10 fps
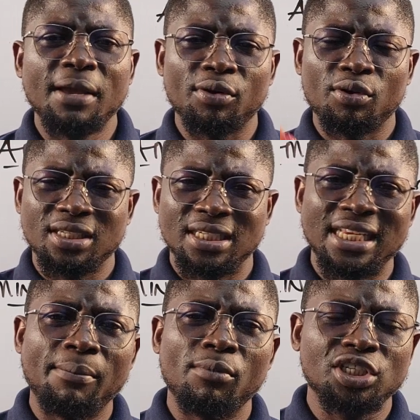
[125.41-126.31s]
Because in
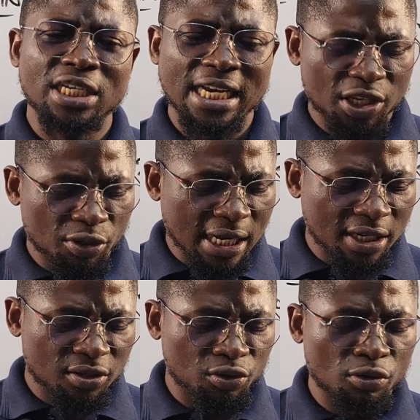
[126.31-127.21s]
that mock challenge, you
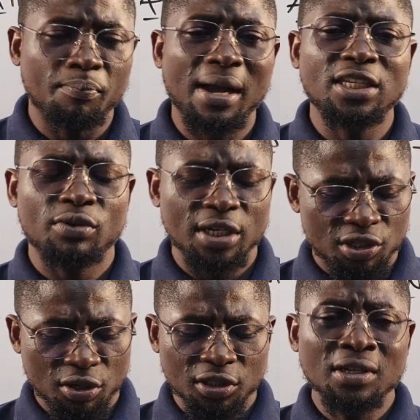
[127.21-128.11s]
get used to past
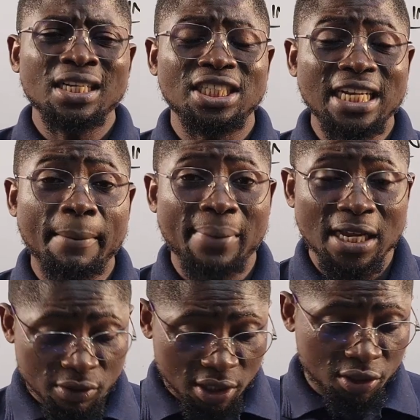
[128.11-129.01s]
questions, JAMB
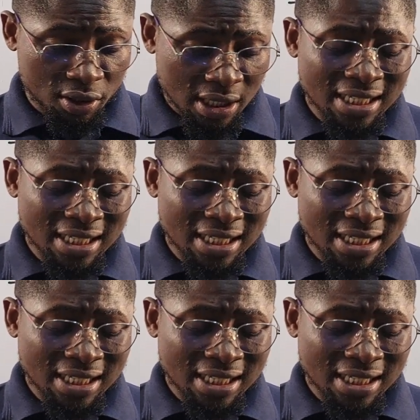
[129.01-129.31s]
past questions,